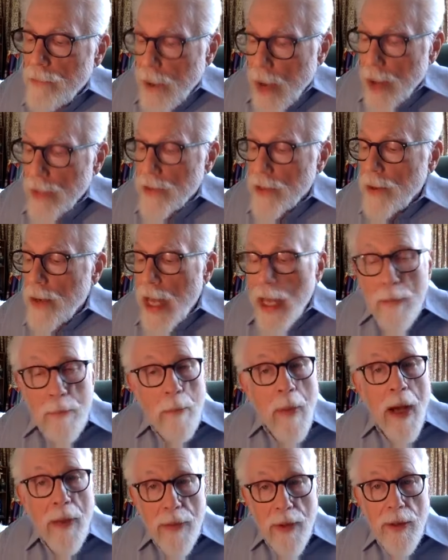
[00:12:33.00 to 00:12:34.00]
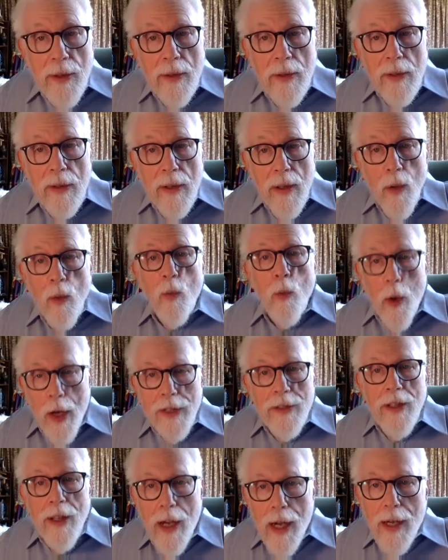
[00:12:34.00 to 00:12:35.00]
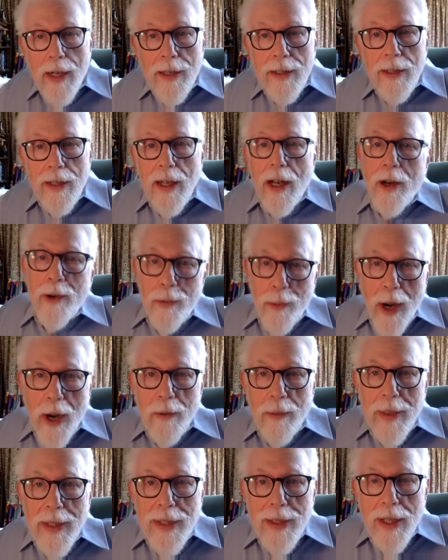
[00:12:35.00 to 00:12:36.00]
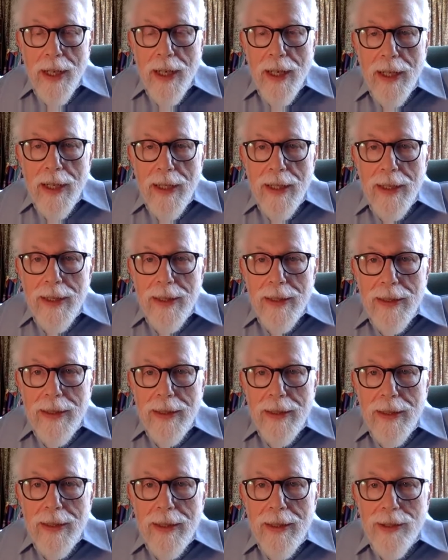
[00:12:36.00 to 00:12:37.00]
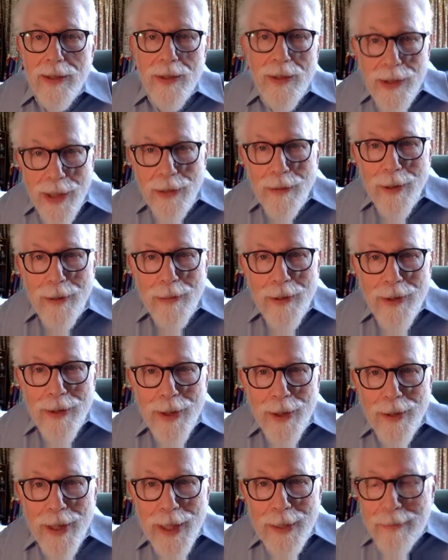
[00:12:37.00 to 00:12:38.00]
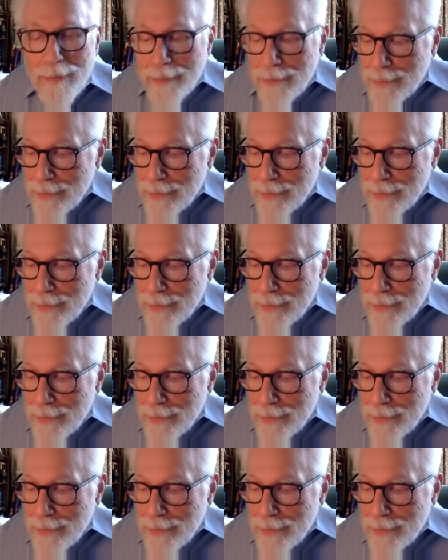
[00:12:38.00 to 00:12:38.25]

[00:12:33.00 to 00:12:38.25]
Father and Mother, one God, Ararita. So see what we're doing?